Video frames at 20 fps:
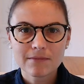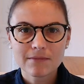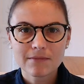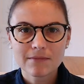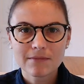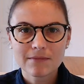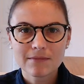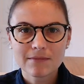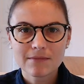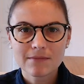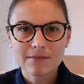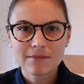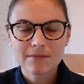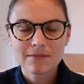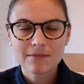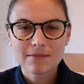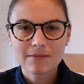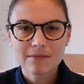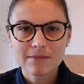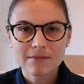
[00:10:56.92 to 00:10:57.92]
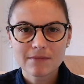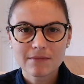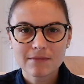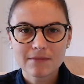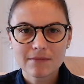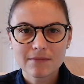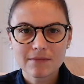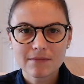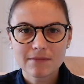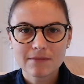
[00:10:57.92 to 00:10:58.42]

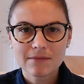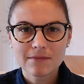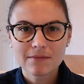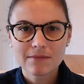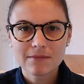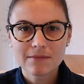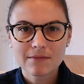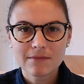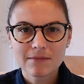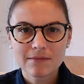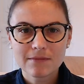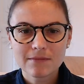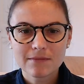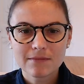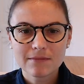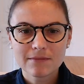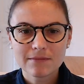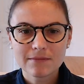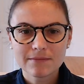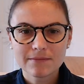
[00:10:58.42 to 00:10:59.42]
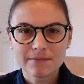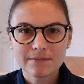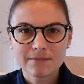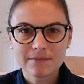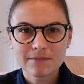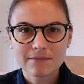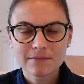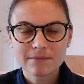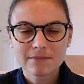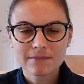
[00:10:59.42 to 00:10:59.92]

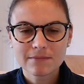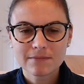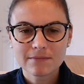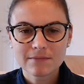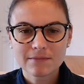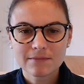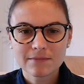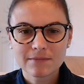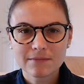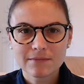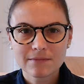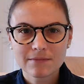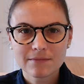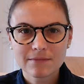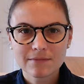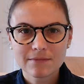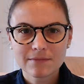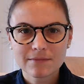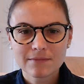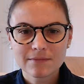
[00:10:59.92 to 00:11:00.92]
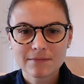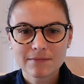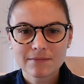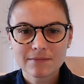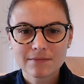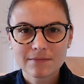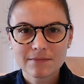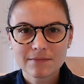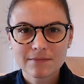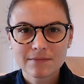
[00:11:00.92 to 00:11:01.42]

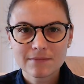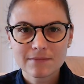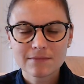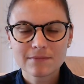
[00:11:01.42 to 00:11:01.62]
(silent)